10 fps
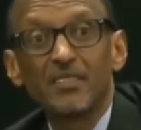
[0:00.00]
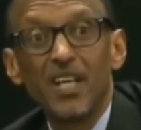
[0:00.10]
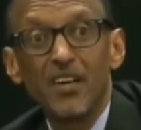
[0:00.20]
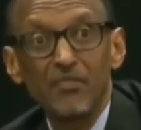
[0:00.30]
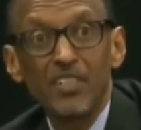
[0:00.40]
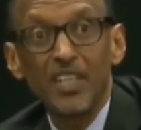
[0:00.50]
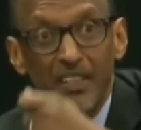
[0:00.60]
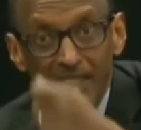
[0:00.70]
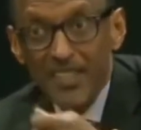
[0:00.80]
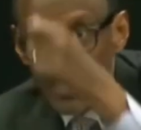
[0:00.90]
having a
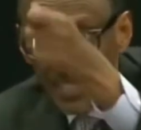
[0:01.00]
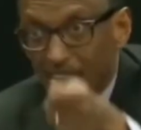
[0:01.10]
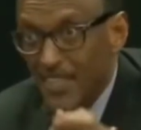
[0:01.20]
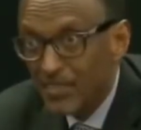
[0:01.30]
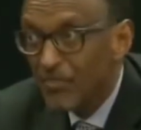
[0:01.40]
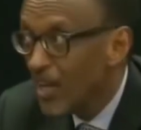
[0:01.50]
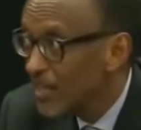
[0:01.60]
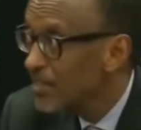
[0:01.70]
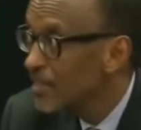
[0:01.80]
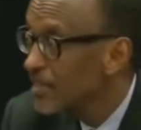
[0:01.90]
case against
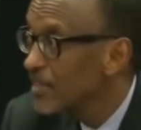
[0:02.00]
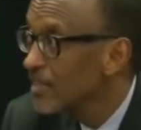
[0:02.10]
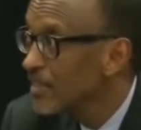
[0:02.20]
France,